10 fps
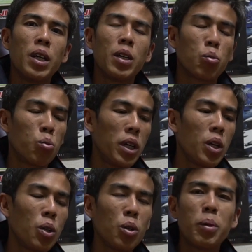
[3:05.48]
it's really
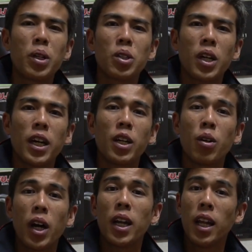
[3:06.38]
cool because
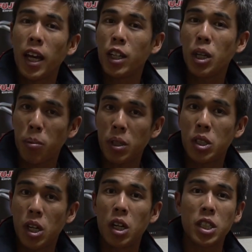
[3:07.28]
I like
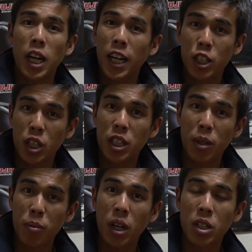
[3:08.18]
Japanese cars, I like
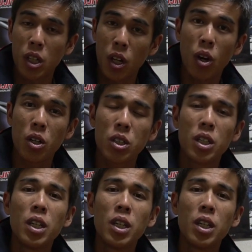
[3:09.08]
JDM cars a lot.